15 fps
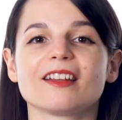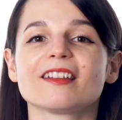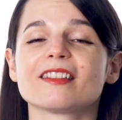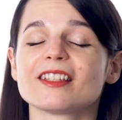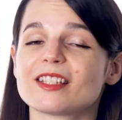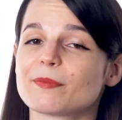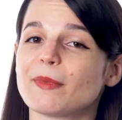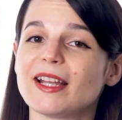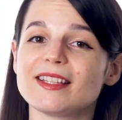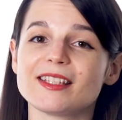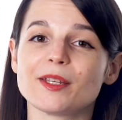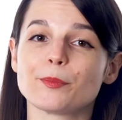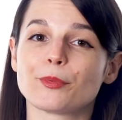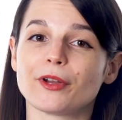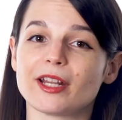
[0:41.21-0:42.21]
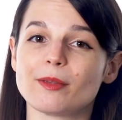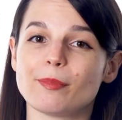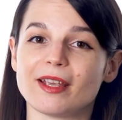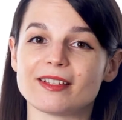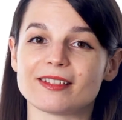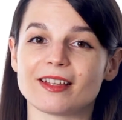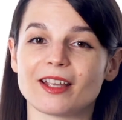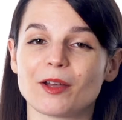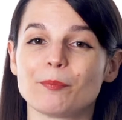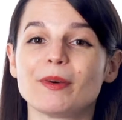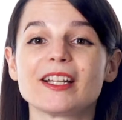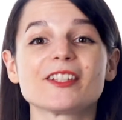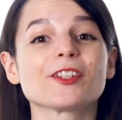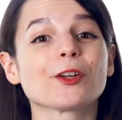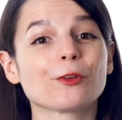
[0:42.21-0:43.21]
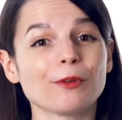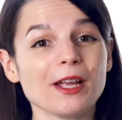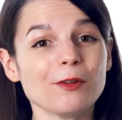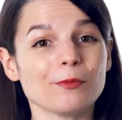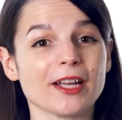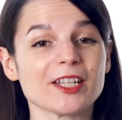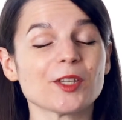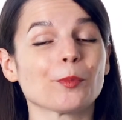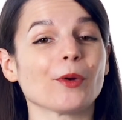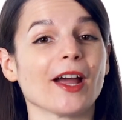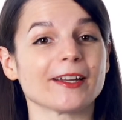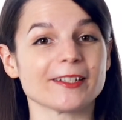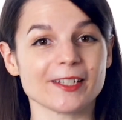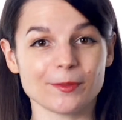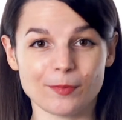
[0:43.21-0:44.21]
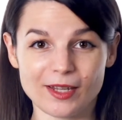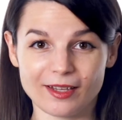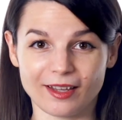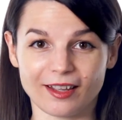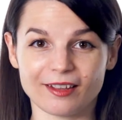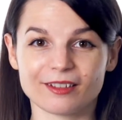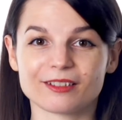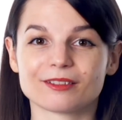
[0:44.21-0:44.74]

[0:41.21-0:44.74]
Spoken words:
This might seem pretty basic, but it's a great way to practice speaking.